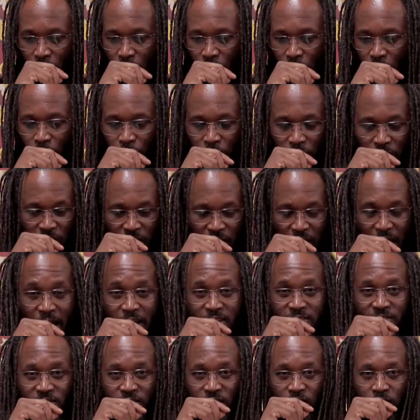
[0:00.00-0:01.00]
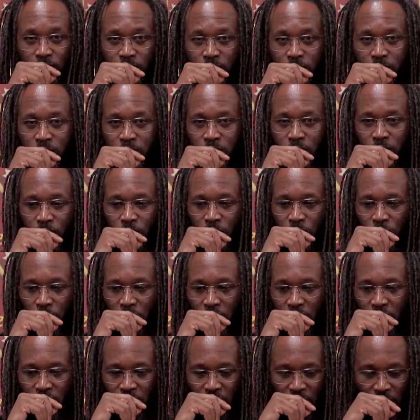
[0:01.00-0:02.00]
But it adds up,
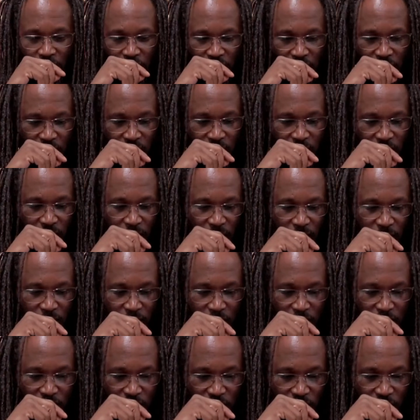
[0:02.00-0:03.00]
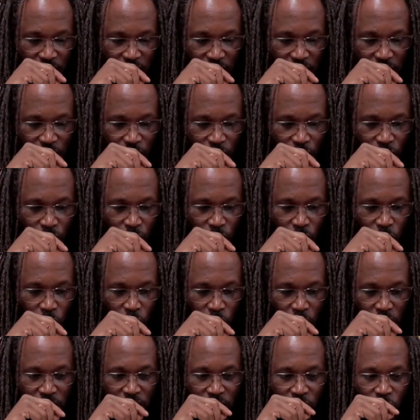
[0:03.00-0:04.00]
right? And it
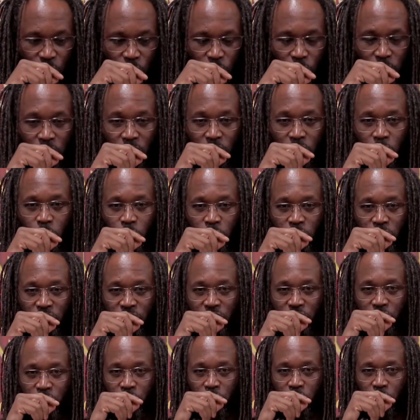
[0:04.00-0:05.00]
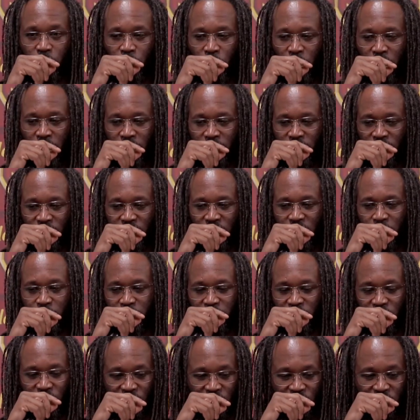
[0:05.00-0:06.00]
what it'll do, right? Sleep
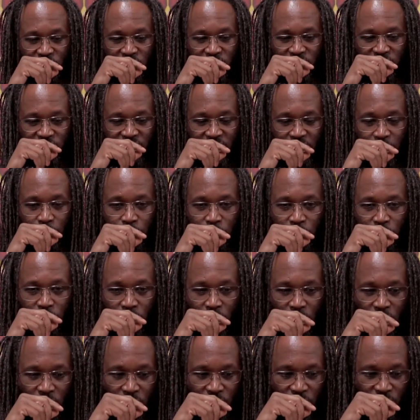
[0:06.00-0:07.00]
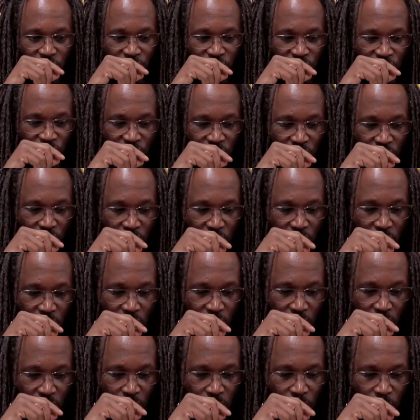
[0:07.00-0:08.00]
is just an example of
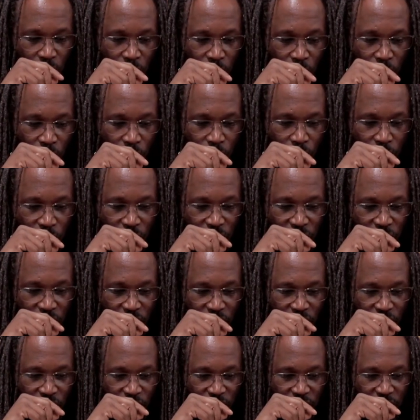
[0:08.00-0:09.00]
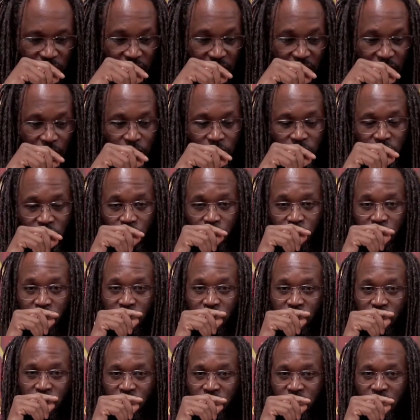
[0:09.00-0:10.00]
the
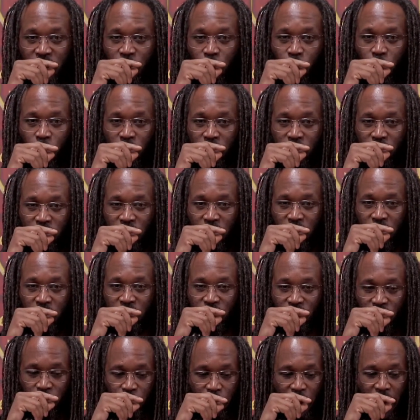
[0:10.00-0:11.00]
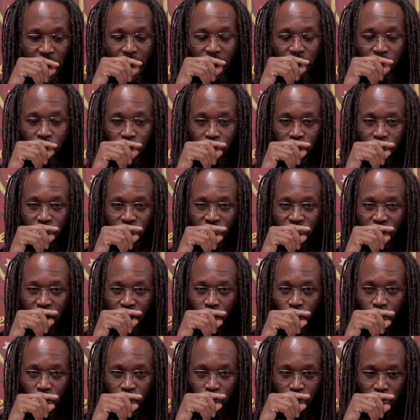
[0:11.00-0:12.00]
characteristics that one does, the patterns
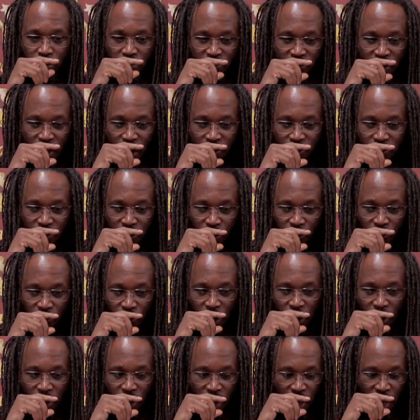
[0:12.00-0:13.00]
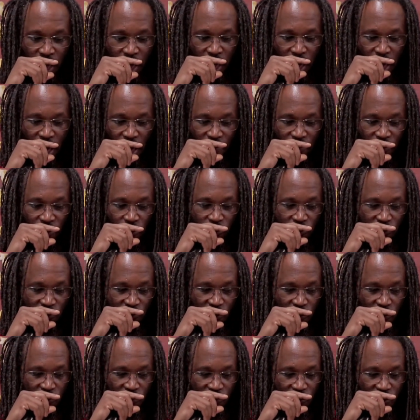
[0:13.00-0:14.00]
that one puts out there, right? And those
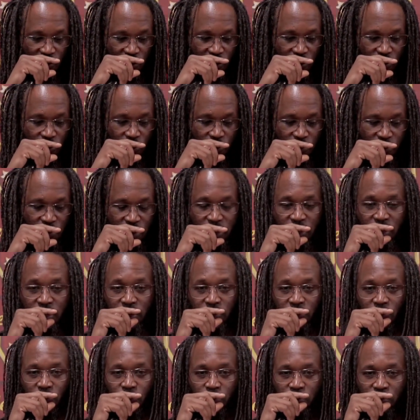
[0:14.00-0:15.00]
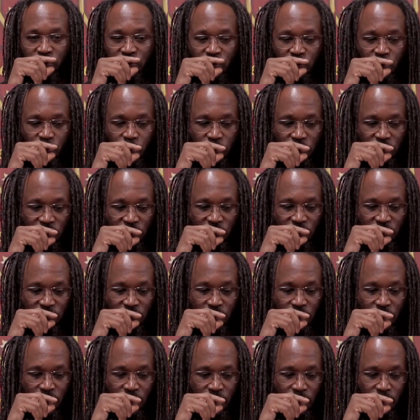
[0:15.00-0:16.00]
little things which
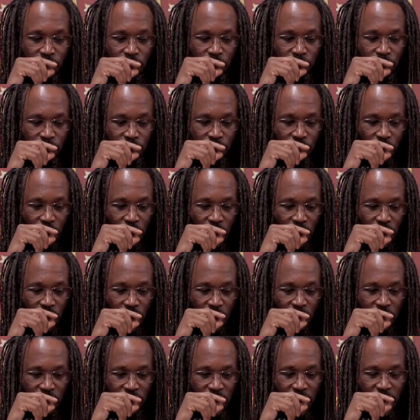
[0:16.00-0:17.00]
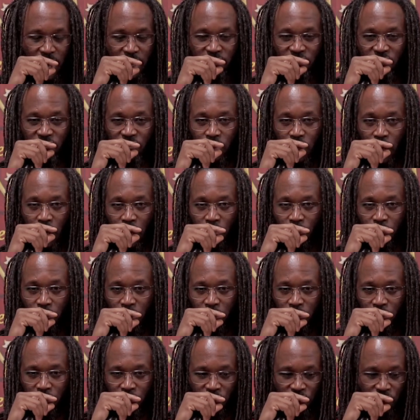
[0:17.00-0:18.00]
seem nonchalant,
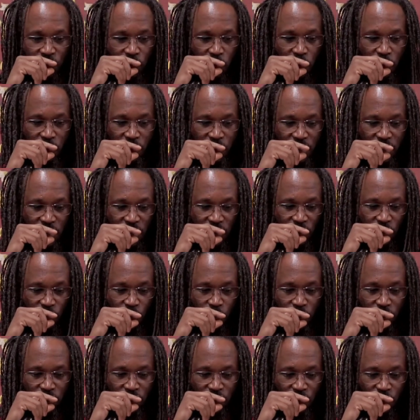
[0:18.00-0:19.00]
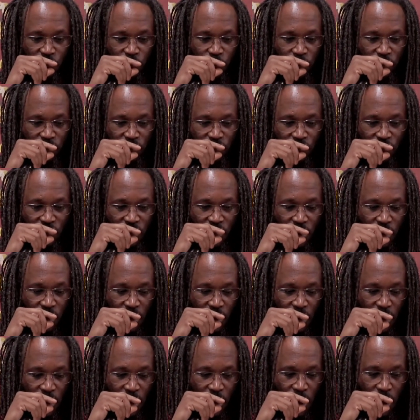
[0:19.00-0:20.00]
right? Those little things which
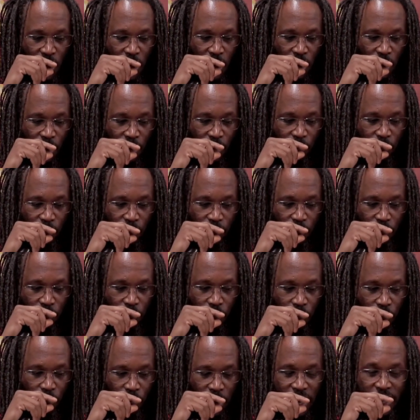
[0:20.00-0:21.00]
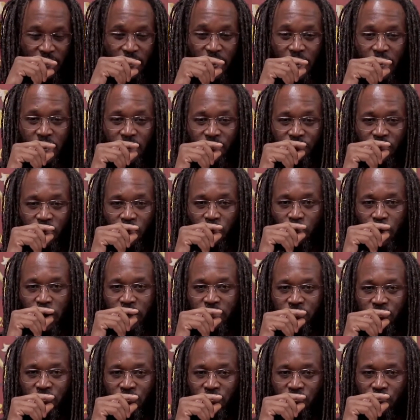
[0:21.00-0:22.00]
might not even
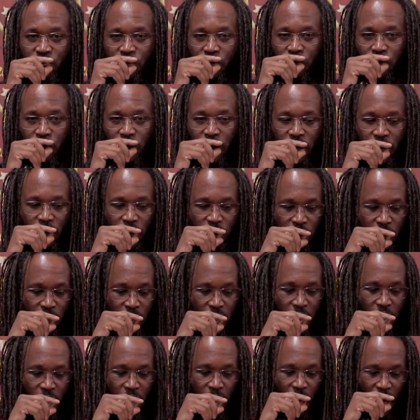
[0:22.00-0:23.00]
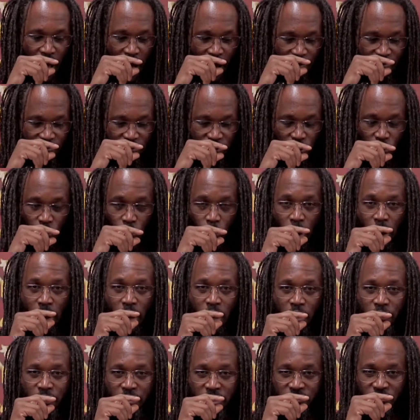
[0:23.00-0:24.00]
register, right? After a
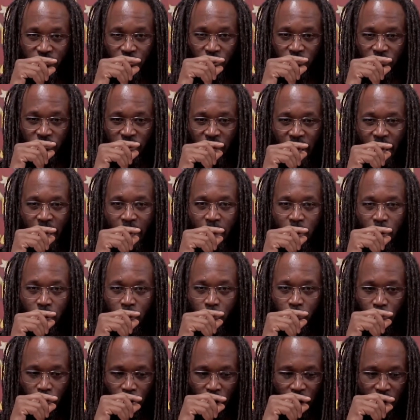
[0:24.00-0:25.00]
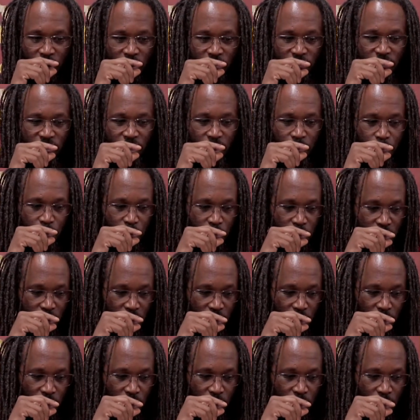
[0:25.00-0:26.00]
while, they start to add up, right? It's like
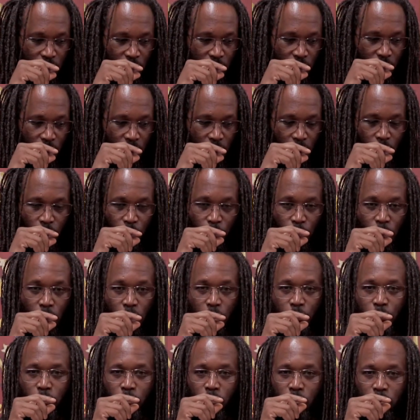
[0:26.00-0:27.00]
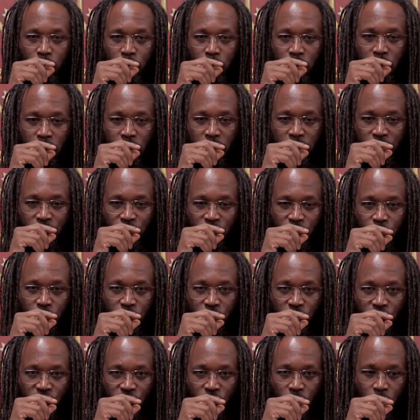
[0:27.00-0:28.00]
putting a marble into
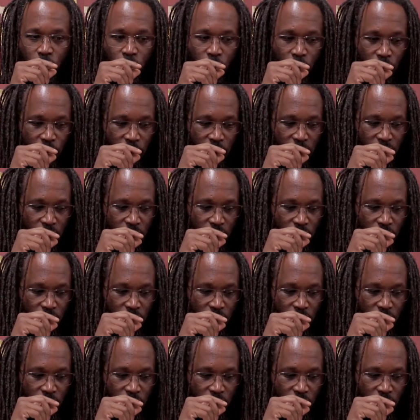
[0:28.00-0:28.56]
a jar, right?